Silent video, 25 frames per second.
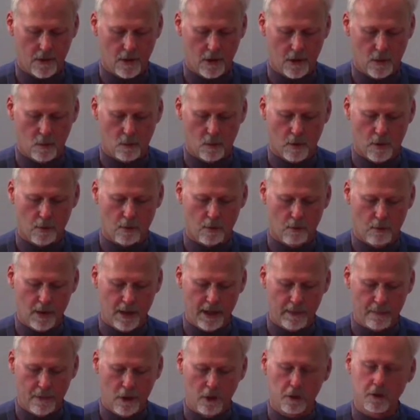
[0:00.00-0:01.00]
What we
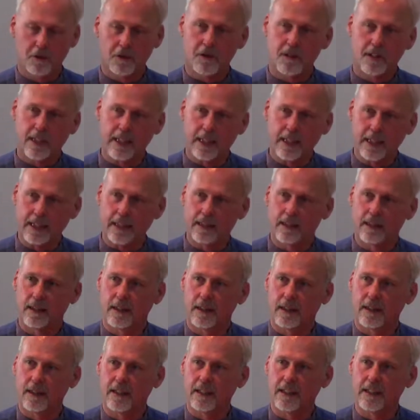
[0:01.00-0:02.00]
most need
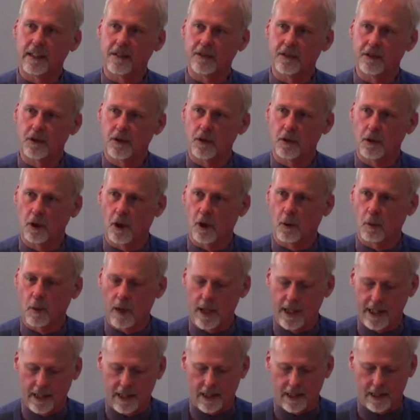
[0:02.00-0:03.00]
is to
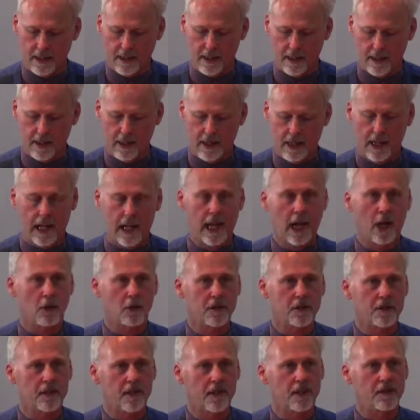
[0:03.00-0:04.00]
awaken our
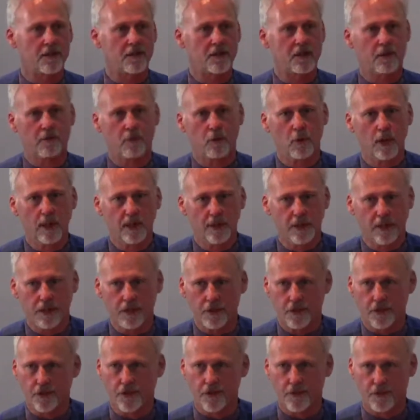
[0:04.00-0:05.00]
sense of
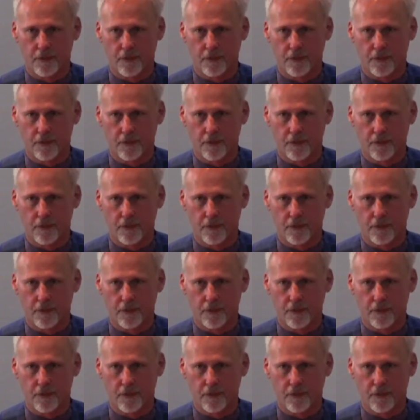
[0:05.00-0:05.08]
witness.